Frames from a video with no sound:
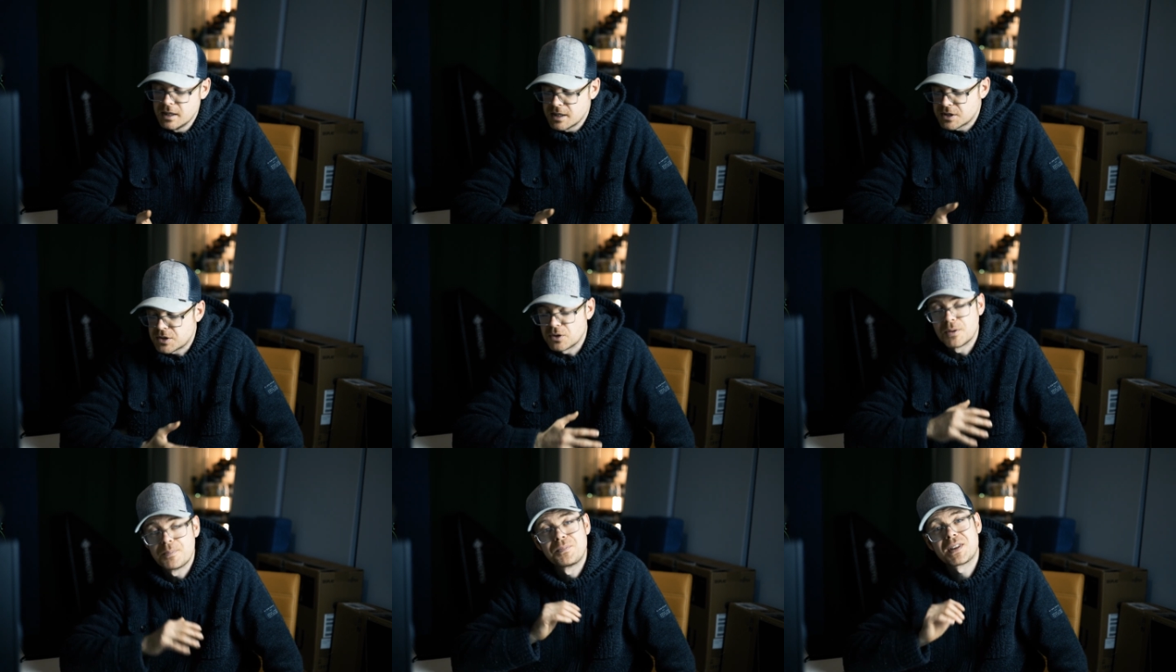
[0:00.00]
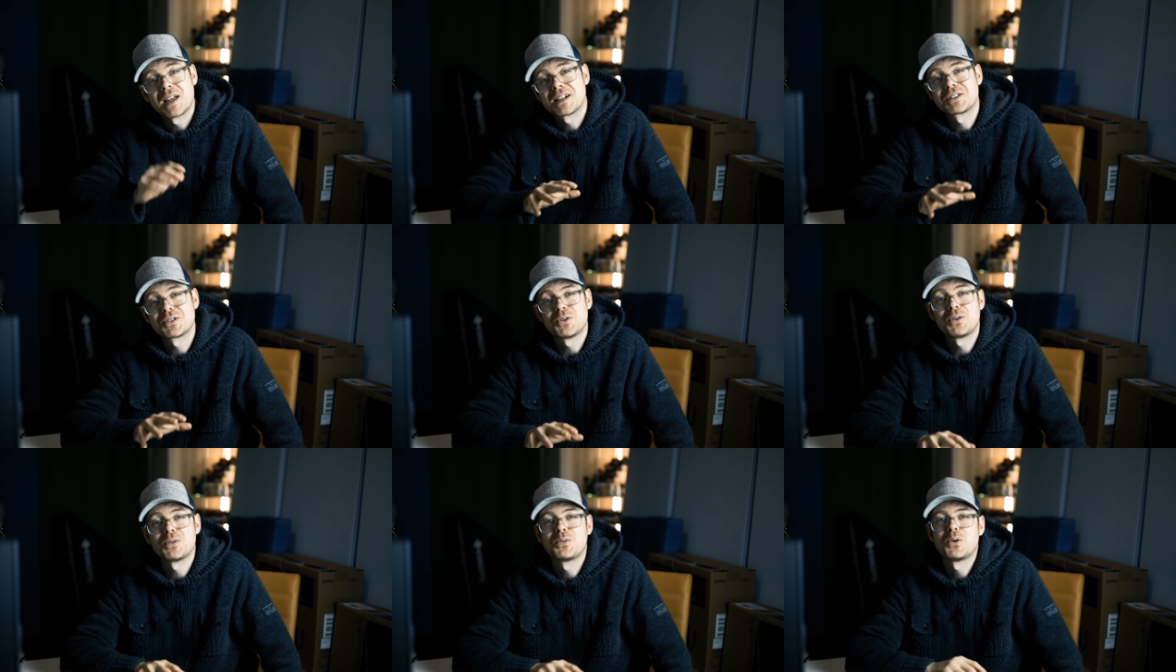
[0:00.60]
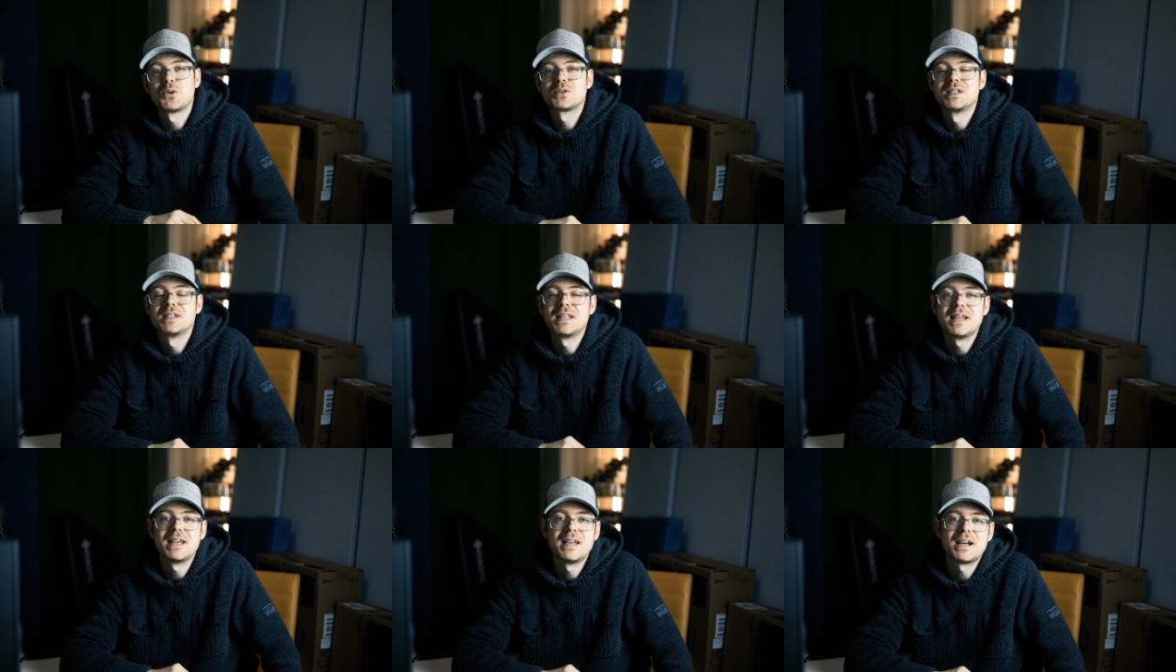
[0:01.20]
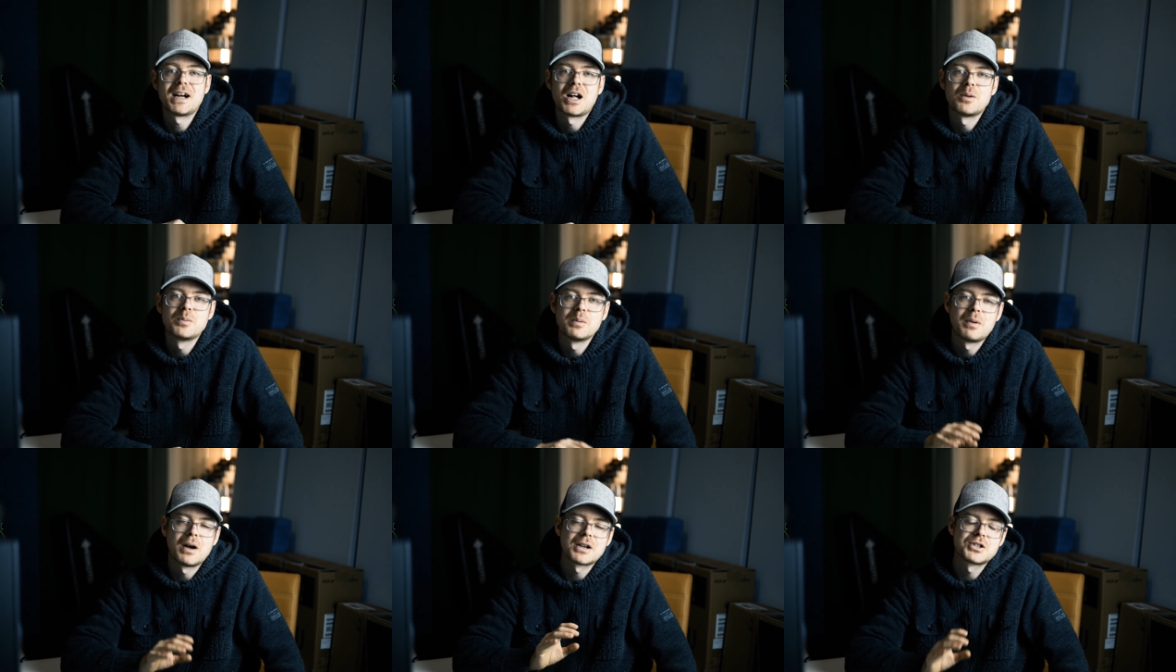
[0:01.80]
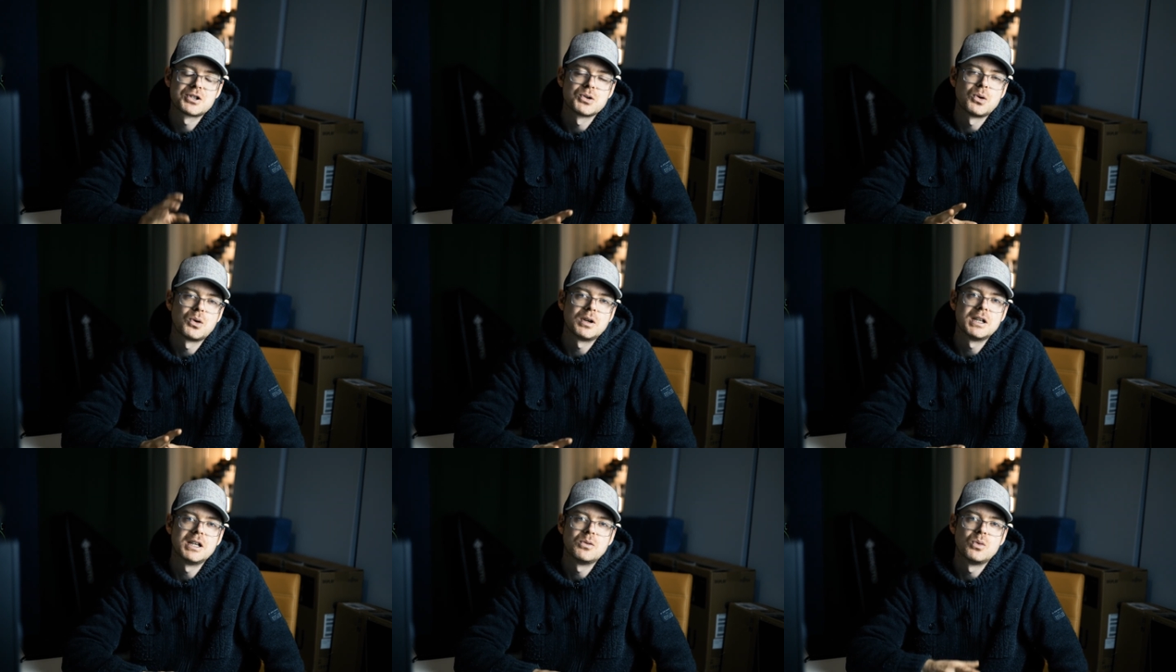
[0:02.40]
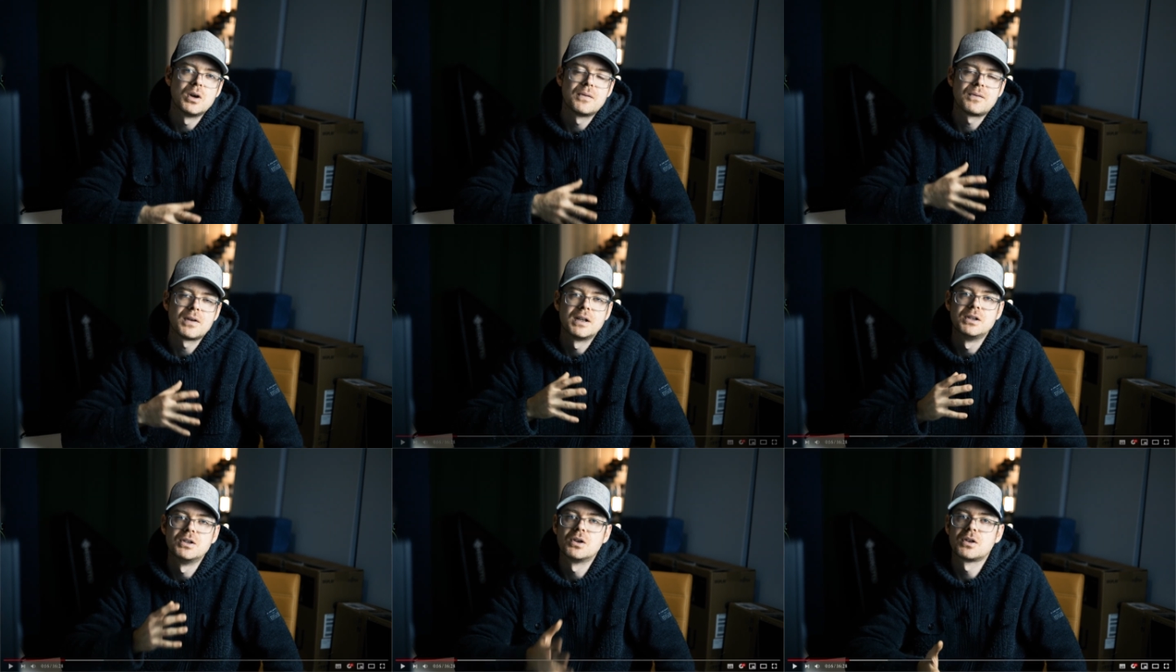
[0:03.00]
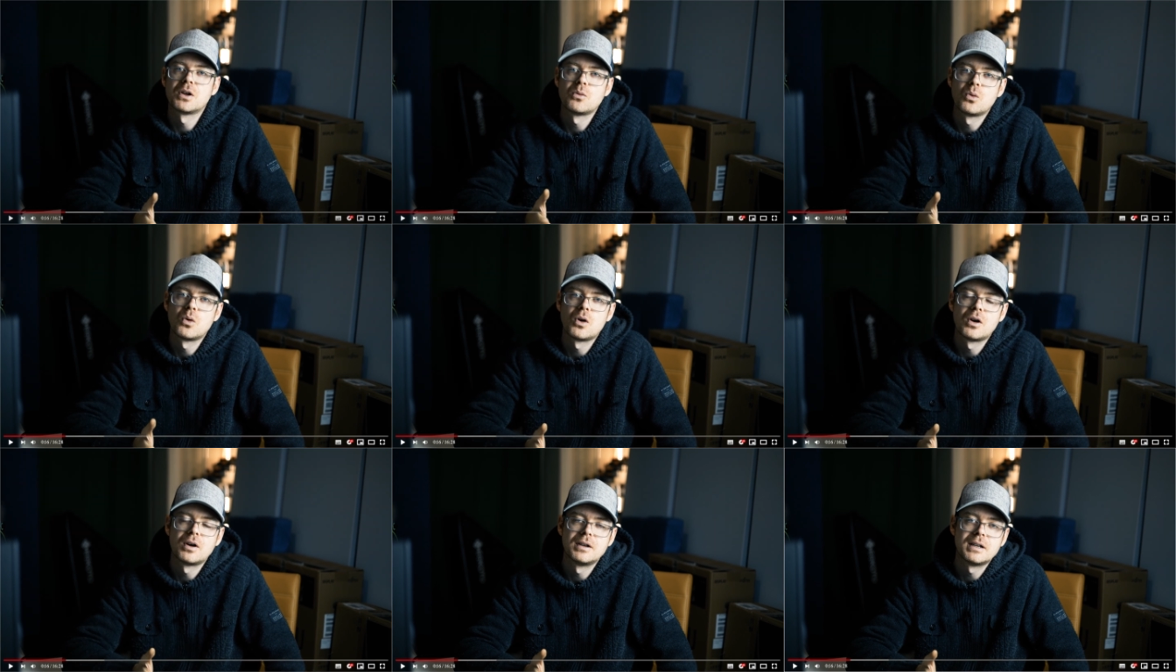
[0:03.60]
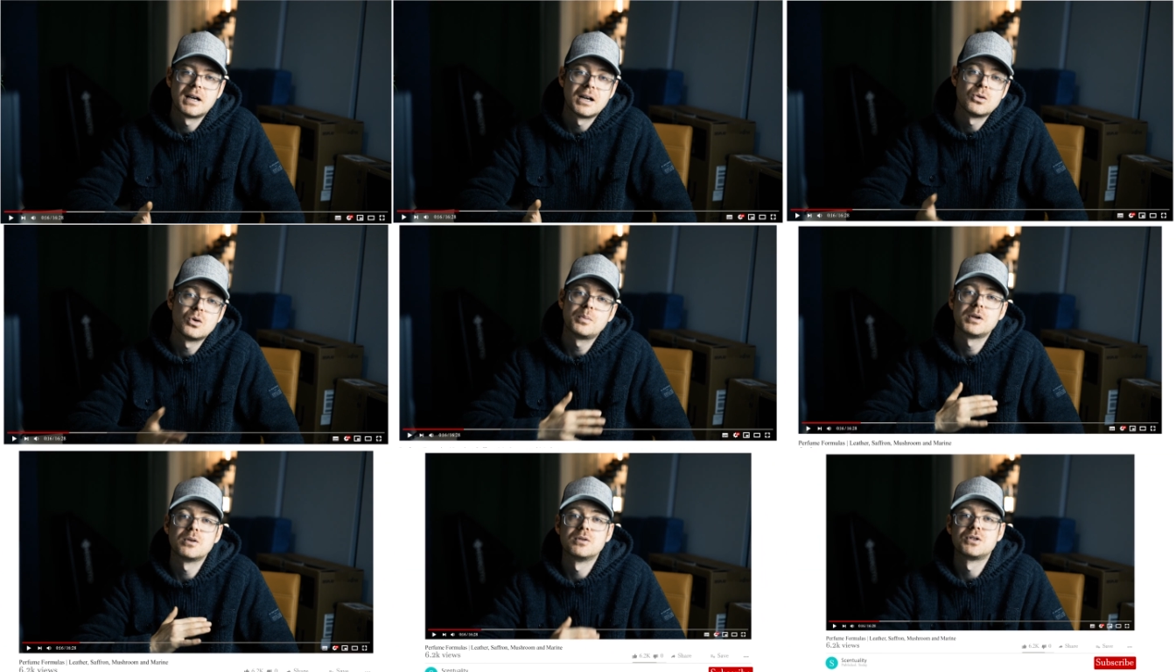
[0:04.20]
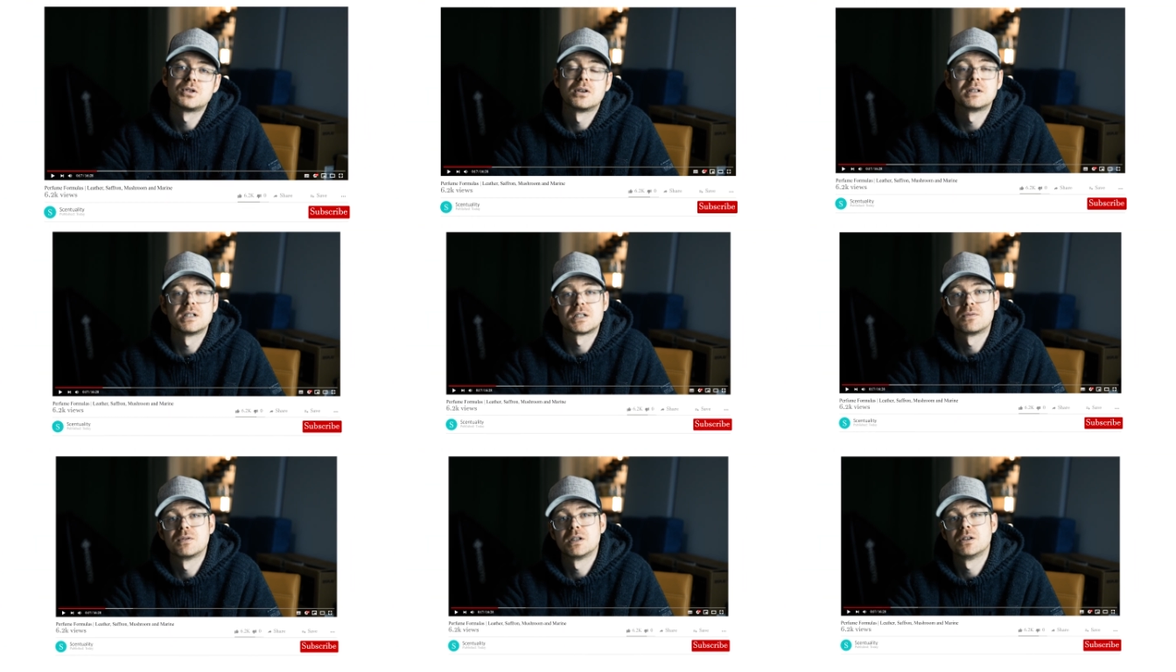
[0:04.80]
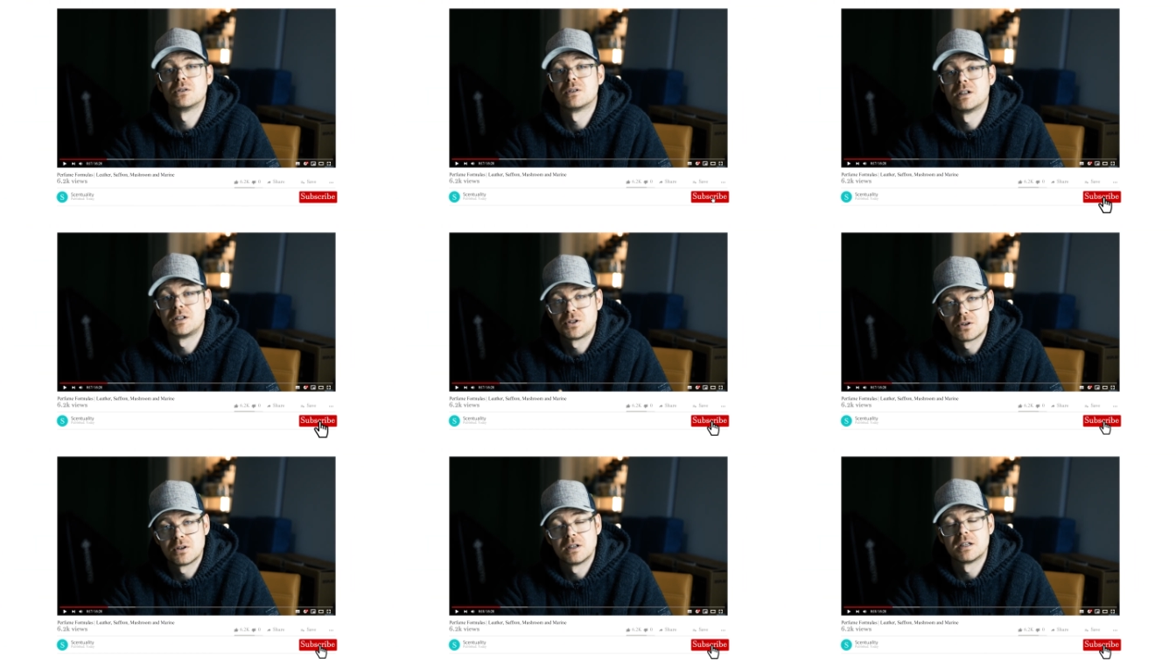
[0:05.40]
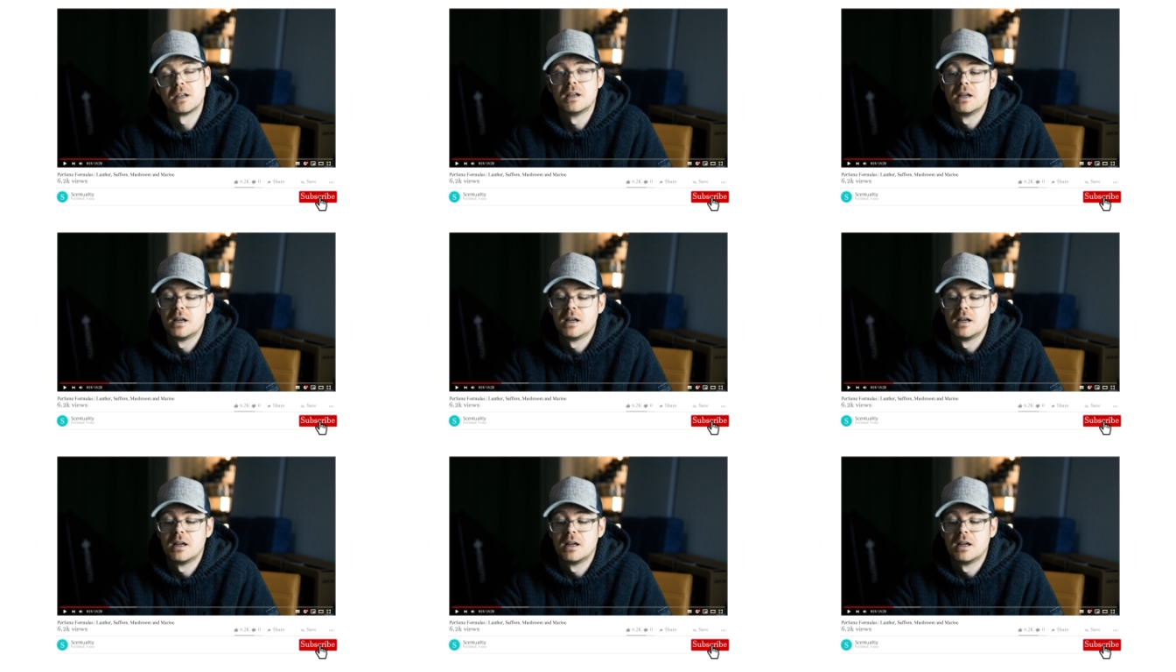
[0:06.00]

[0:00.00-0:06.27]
So that's all for today. I'll be back shortly with another one. I hope you enjoyed this video. I enjoyed